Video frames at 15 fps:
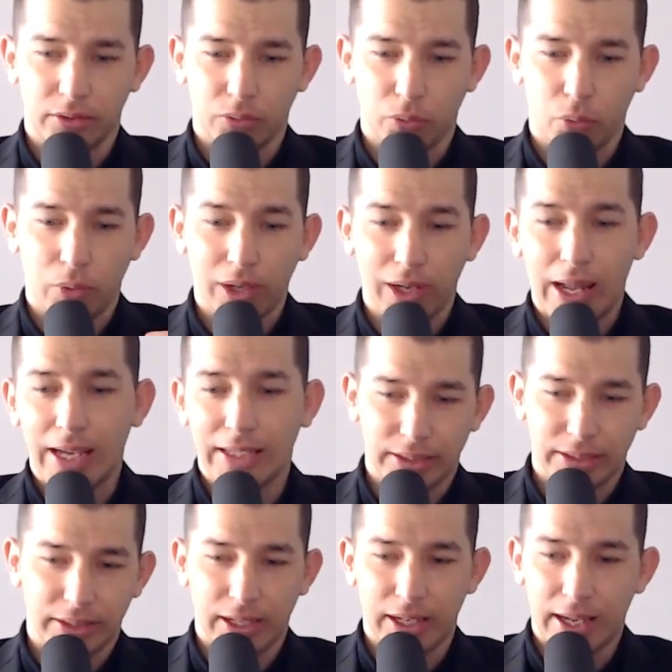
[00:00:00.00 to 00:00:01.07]

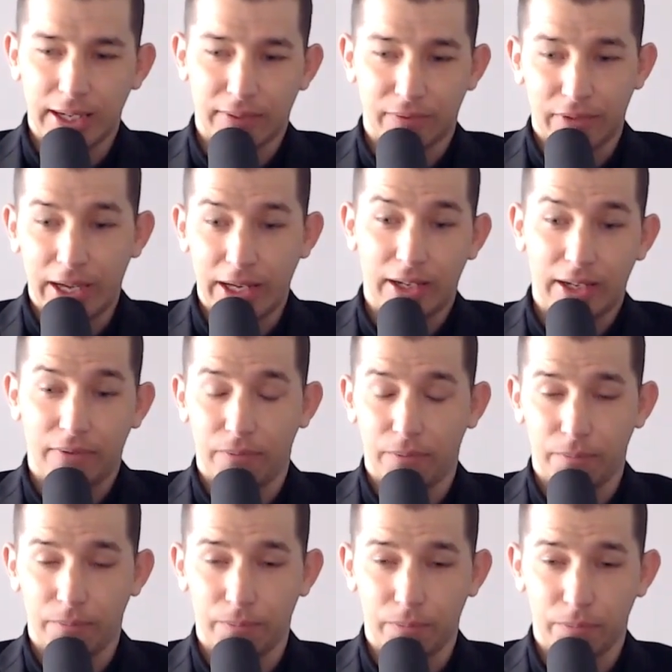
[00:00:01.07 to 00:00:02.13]
realizing that like if they didn't
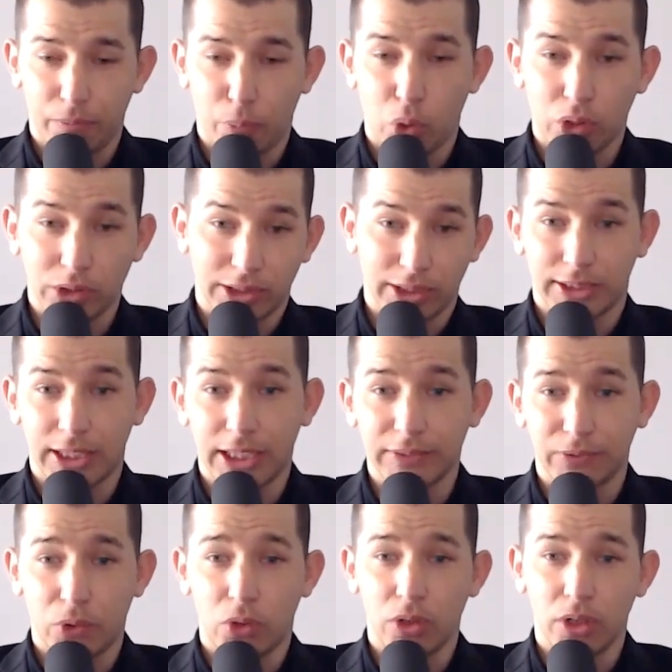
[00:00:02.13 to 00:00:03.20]
weren't
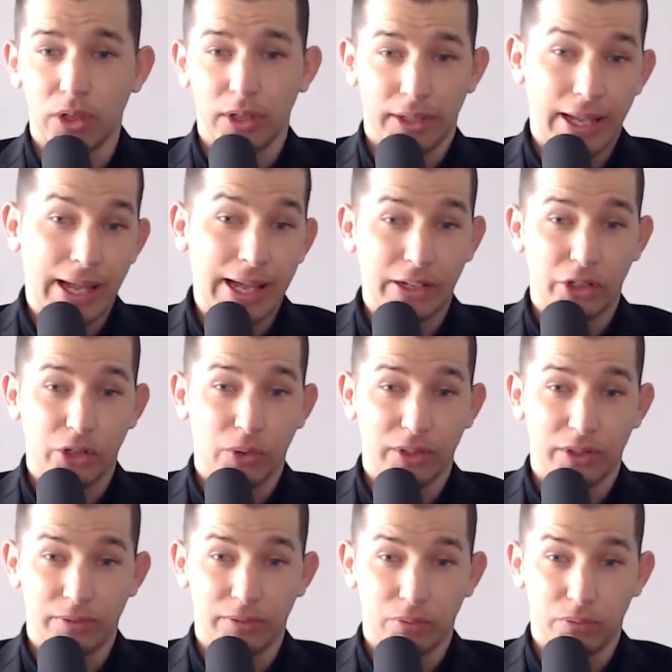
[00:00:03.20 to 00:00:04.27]
successful, it had to do with
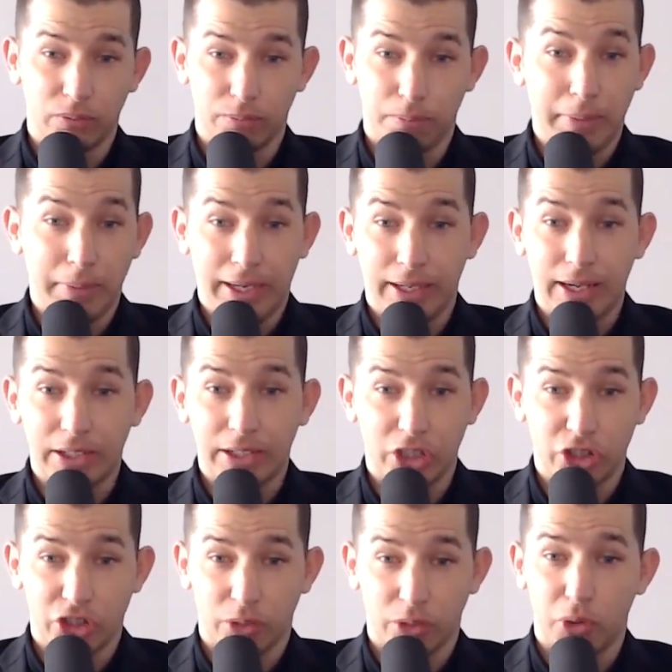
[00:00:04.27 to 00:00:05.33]
me not
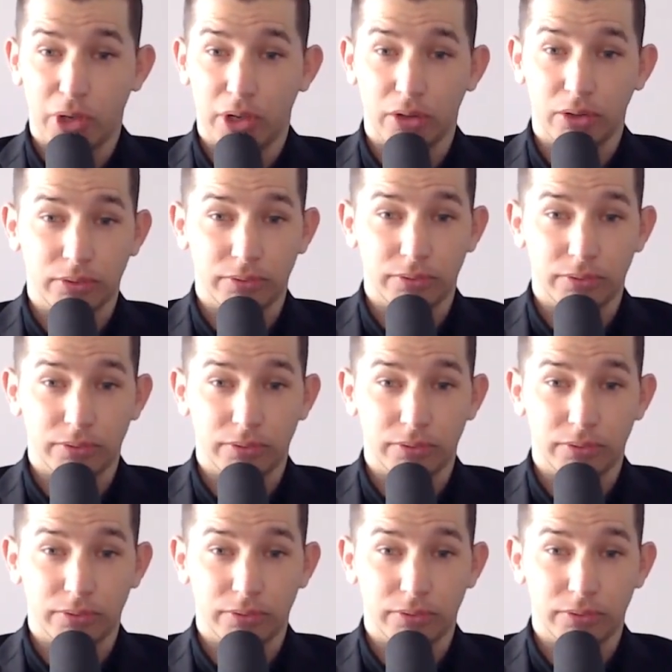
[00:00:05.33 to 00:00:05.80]
teaching them well.